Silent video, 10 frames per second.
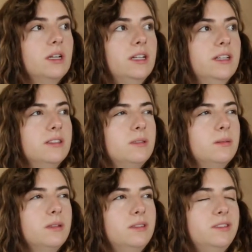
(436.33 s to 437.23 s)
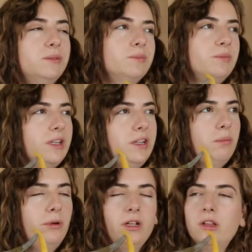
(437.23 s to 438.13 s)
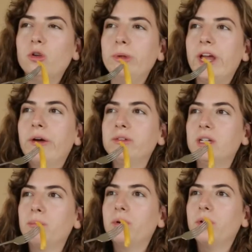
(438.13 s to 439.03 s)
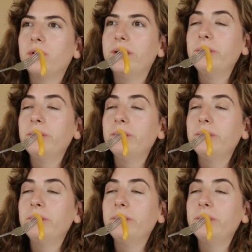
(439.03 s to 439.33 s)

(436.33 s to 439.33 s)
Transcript: And it's eh, it's pretty gloomy out, typical.